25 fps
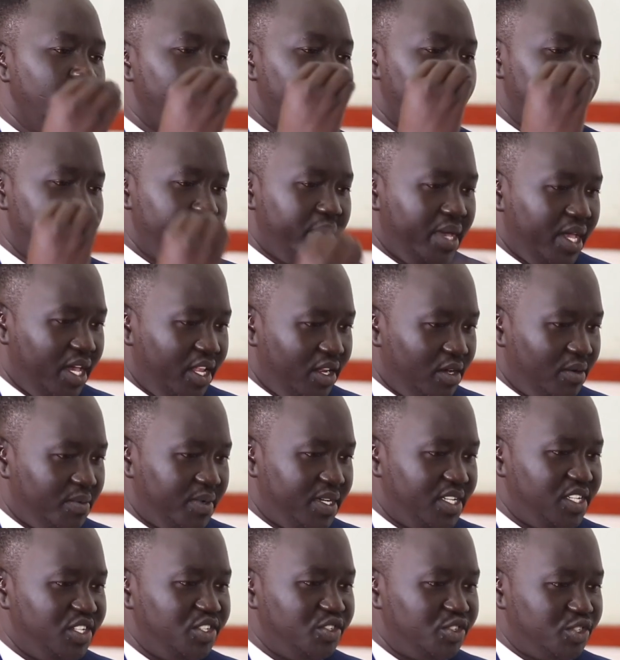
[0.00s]
are a man of
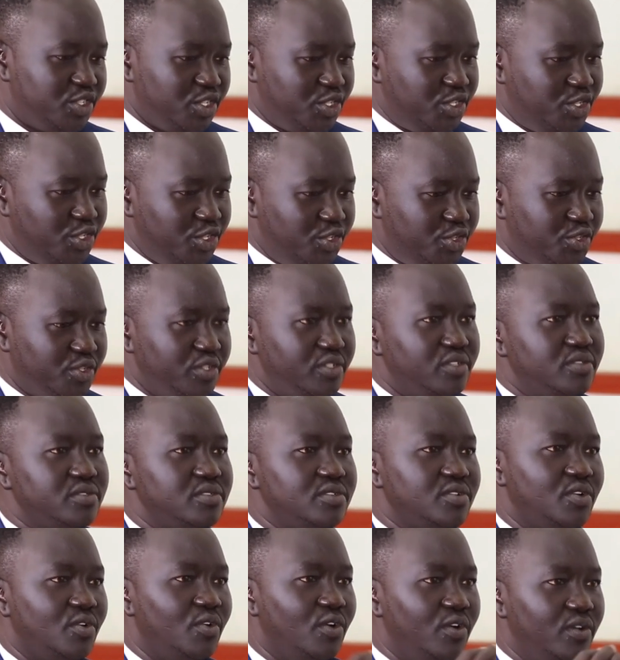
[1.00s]
an institution
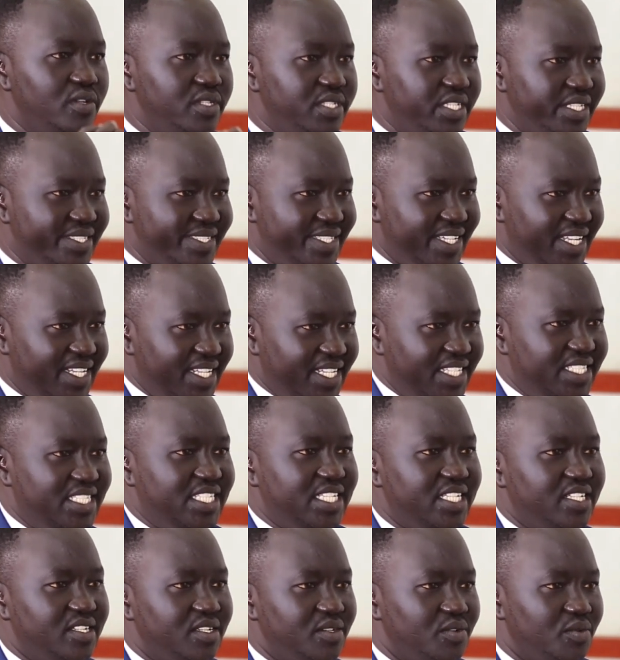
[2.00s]
called the
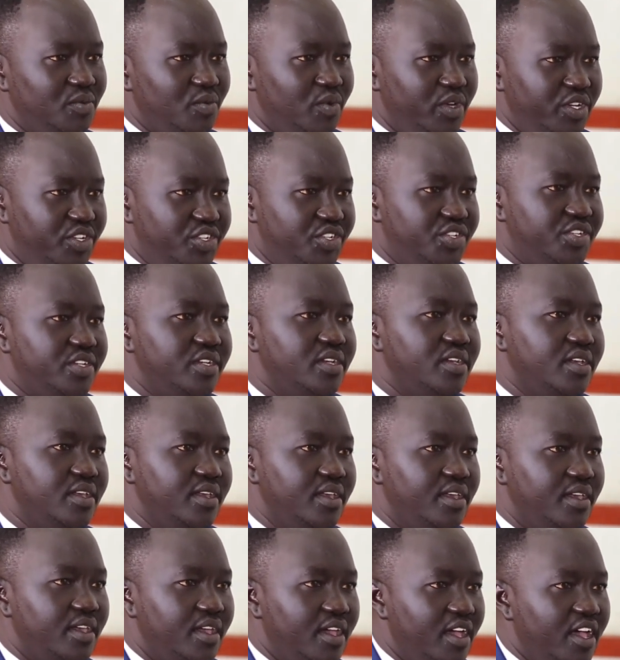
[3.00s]
Senate, which
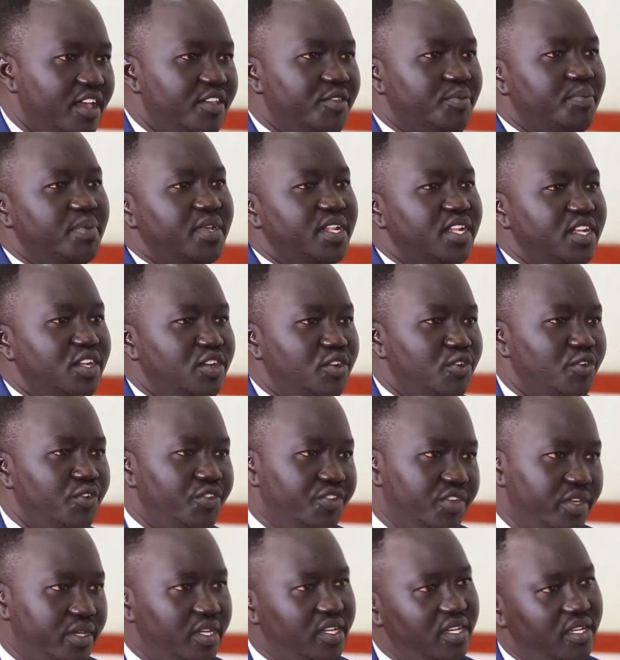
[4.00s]
has been
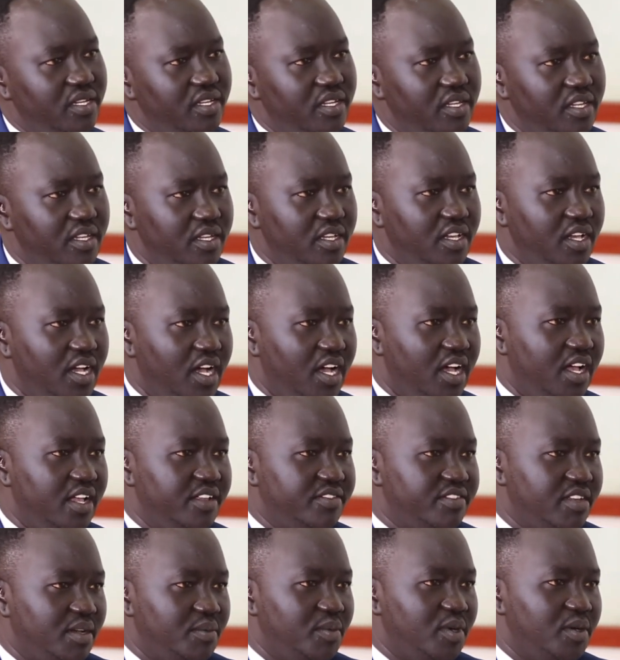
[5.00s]
endorsing
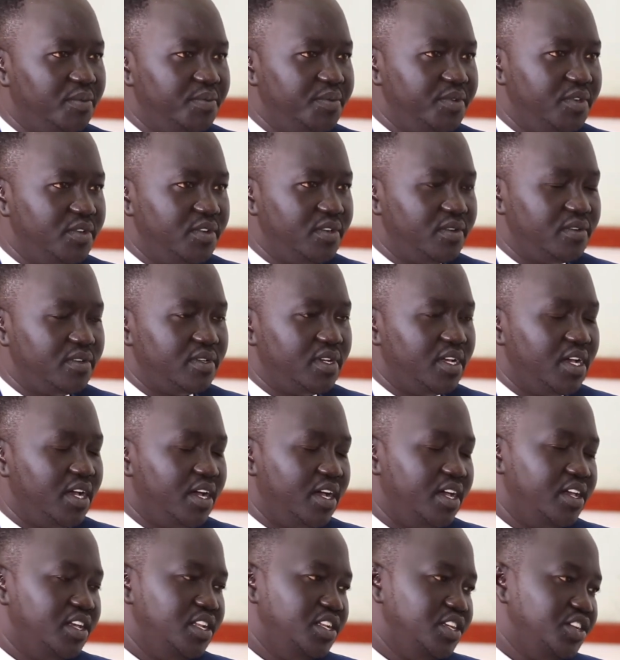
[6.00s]
some of your
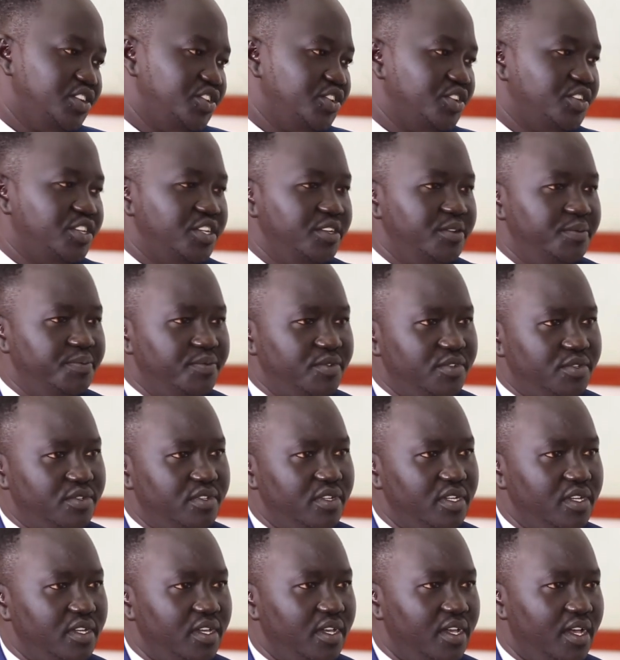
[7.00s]
initiatives.
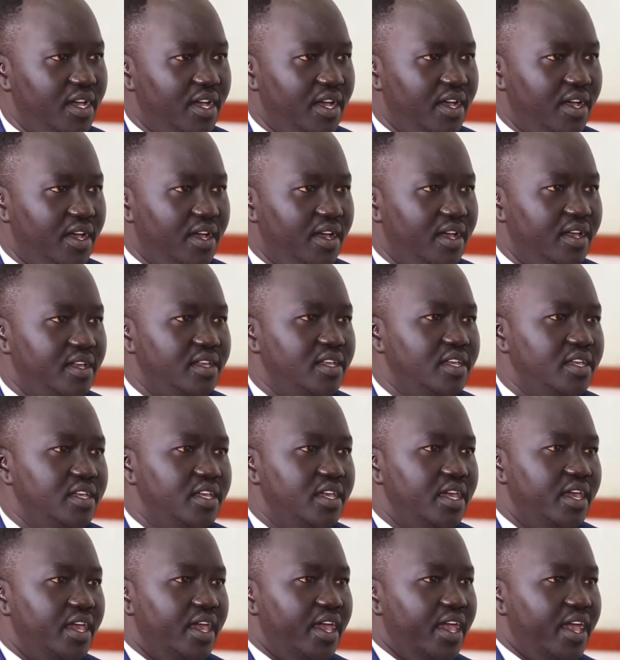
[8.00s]

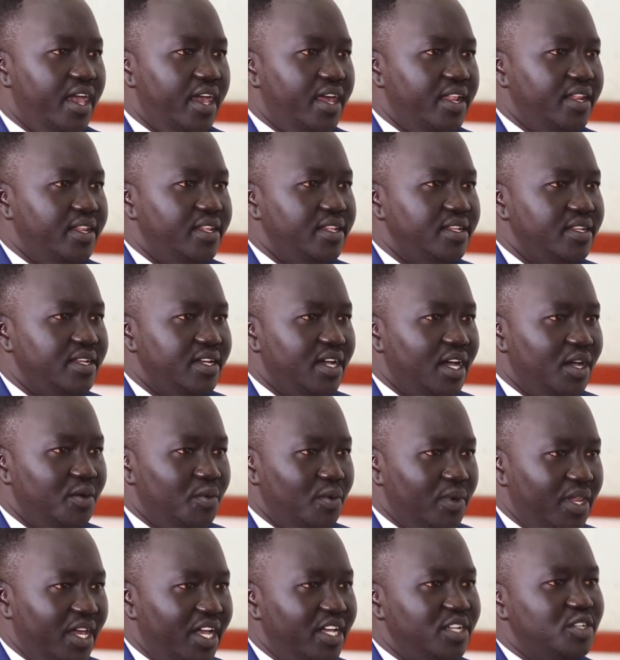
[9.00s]
And I
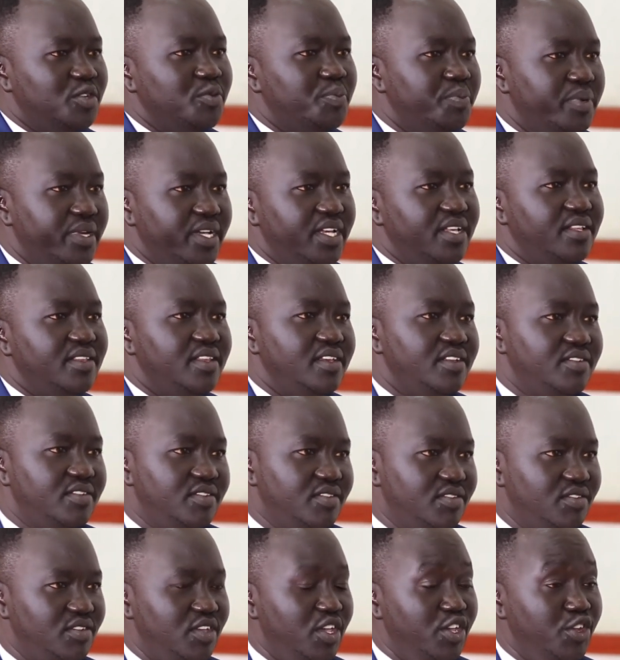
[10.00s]
would like to bring
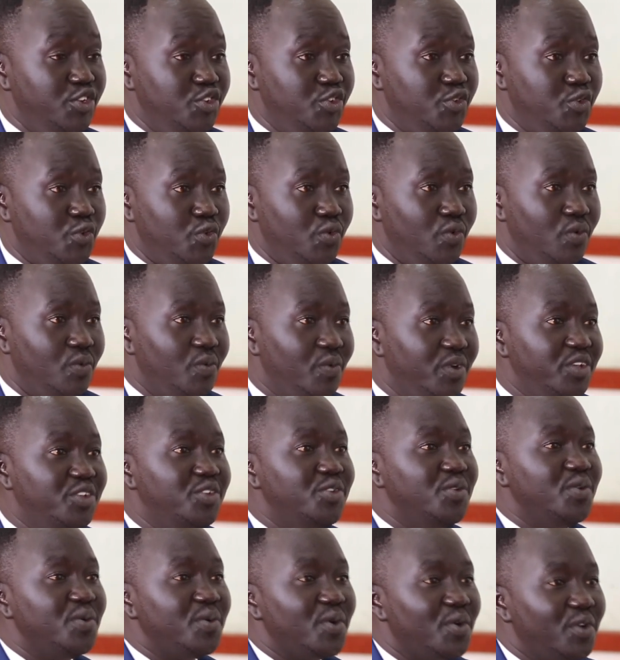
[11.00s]
this issue, which
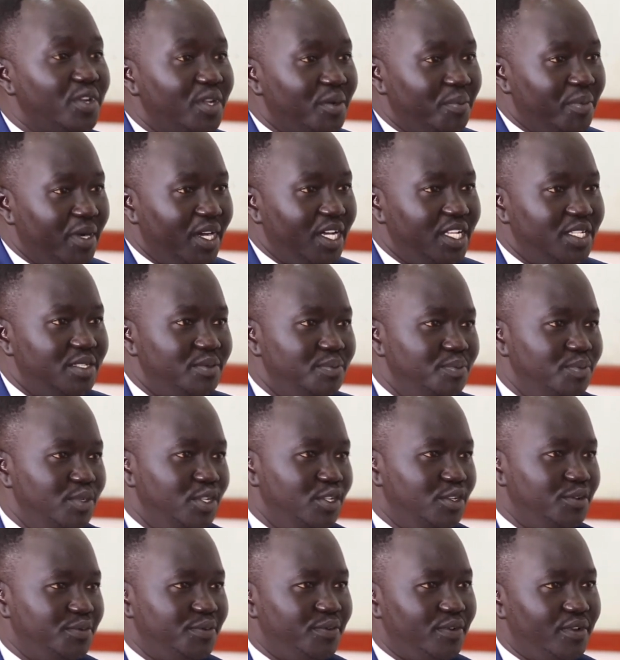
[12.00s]
you wrote about
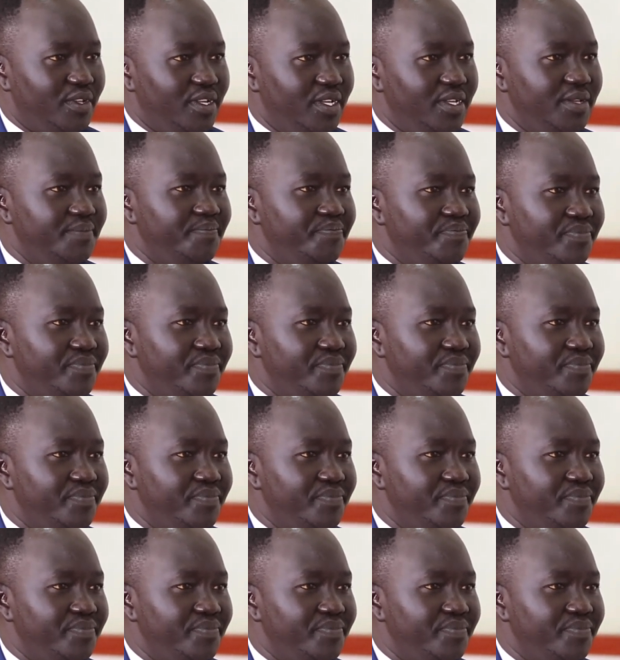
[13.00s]
beautifully,